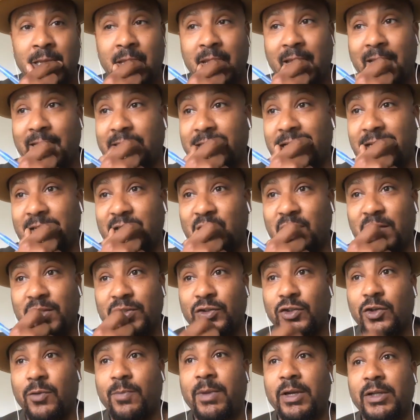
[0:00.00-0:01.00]
it touched on
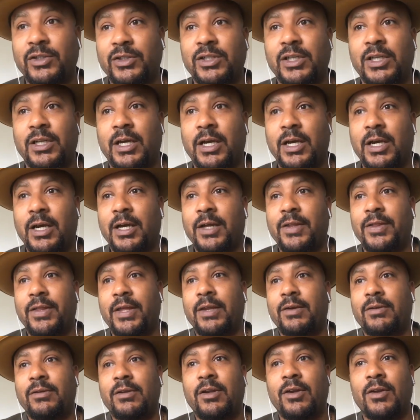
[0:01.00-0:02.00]
so much uh,
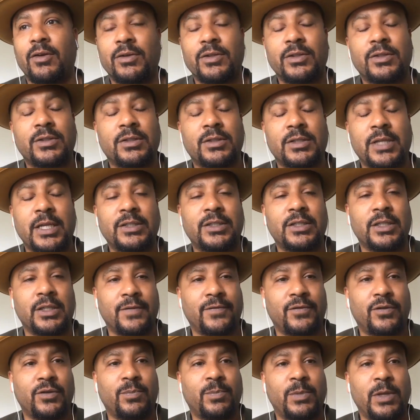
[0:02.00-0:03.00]
that you know is sensitive
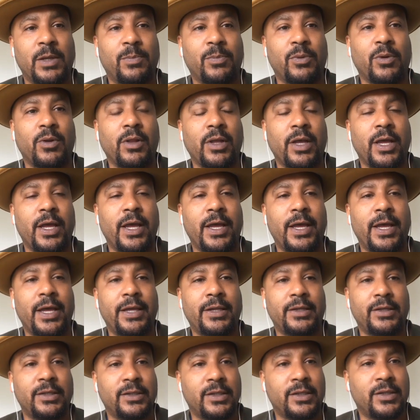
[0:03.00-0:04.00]
to people
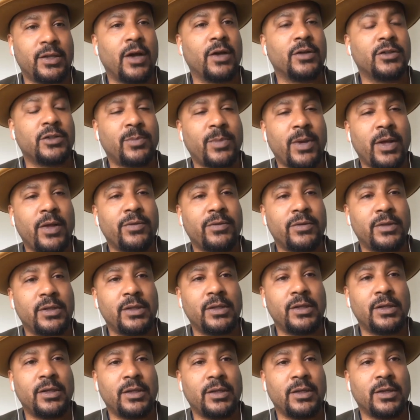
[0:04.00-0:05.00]
and talks about
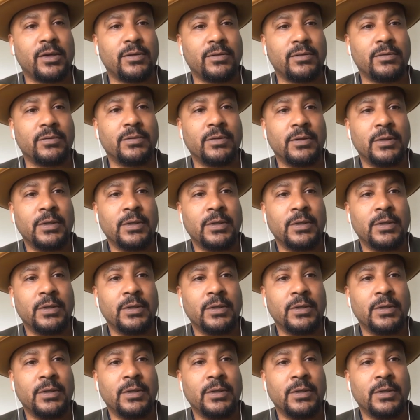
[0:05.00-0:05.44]
you know